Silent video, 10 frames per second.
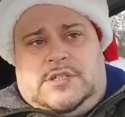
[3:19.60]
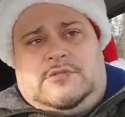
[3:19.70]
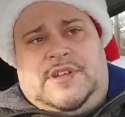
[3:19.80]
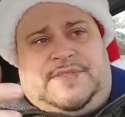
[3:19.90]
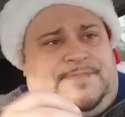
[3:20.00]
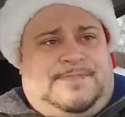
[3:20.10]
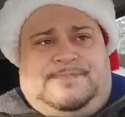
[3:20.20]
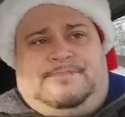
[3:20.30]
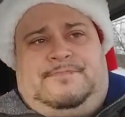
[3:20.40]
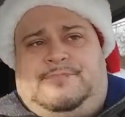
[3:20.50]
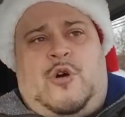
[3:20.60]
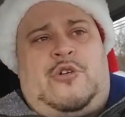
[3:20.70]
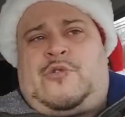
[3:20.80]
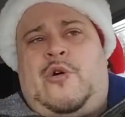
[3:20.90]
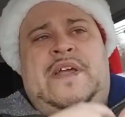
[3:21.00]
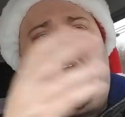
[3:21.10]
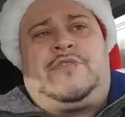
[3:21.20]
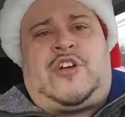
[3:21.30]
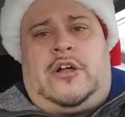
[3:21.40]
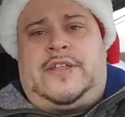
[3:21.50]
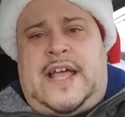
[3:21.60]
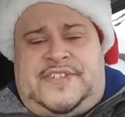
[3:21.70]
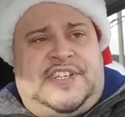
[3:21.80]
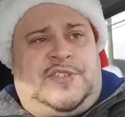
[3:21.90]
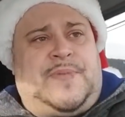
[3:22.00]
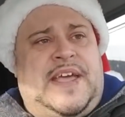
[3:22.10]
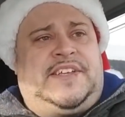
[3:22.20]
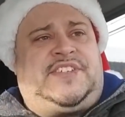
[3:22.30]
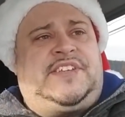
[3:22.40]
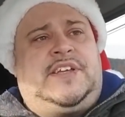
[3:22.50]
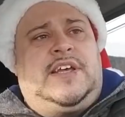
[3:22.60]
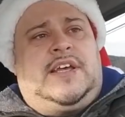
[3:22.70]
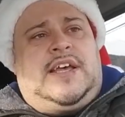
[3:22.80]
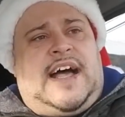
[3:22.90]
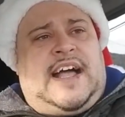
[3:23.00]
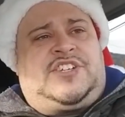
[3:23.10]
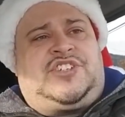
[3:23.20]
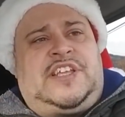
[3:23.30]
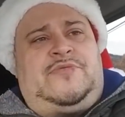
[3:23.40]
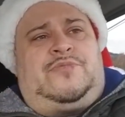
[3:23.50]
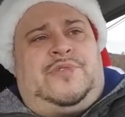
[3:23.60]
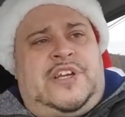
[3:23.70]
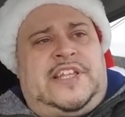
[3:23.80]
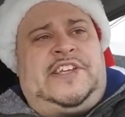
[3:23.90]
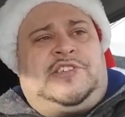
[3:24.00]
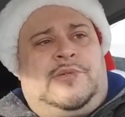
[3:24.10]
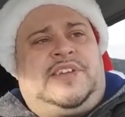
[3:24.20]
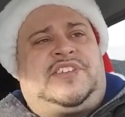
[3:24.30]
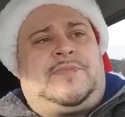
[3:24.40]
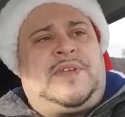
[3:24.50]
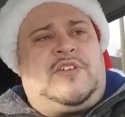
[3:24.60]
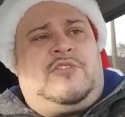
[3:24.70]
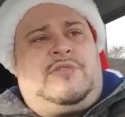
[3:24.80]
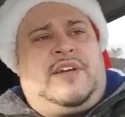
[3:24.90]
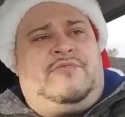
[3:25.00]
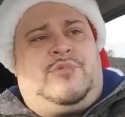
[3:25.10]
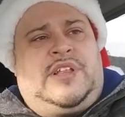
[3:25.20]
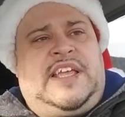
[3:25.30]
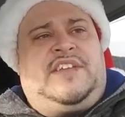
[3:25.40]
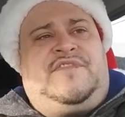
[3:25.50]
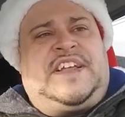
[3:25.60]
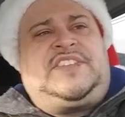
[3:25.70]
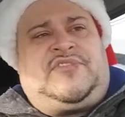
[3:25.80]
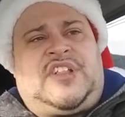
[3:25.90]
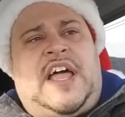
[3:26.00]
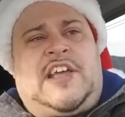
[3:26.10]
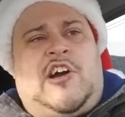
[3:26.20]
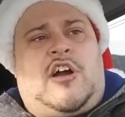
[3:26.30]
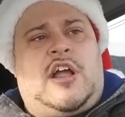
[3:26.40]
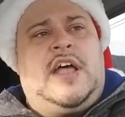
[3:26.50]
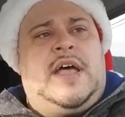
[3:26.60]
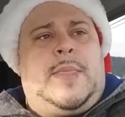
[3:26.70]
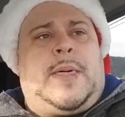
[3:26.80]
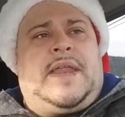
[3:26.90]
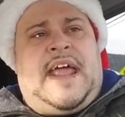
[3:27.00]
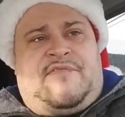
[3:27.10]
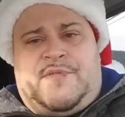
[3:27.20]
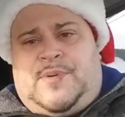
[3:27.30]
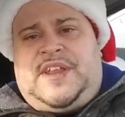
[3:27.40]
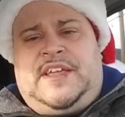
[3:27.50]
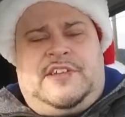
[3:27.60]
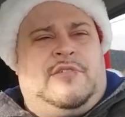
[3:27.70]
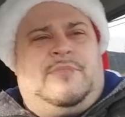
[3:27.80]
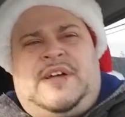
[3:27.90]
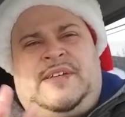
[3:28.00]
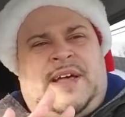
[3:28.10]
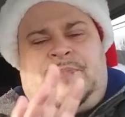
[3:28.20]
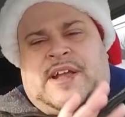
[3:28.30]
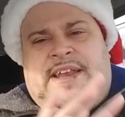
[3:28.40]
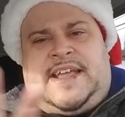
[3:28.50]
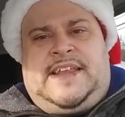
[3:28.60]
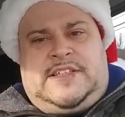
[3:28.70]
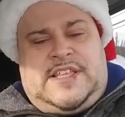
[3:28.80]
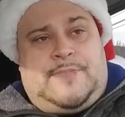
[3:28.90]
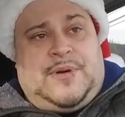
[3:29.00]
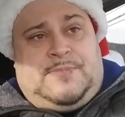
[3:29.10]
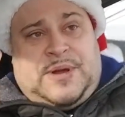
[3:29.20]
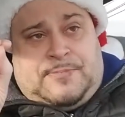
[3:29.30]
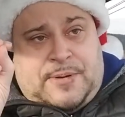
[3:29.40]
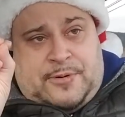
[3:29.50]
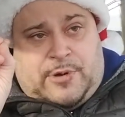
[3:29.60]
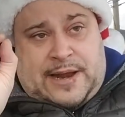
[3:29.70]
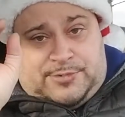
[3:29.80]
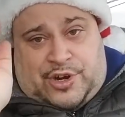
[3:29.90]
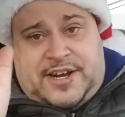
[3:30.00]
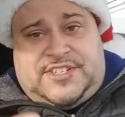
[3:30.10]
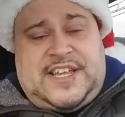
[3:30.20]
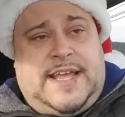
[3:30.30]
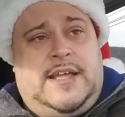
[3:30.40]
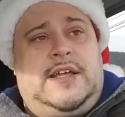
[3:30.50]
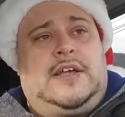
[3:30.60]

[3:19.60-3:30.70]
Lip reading: with, or going out and colonizing space and actually really doing something, or really invent a flying car that everybody, you know, I'm not going to get into that, but what I'm trying to say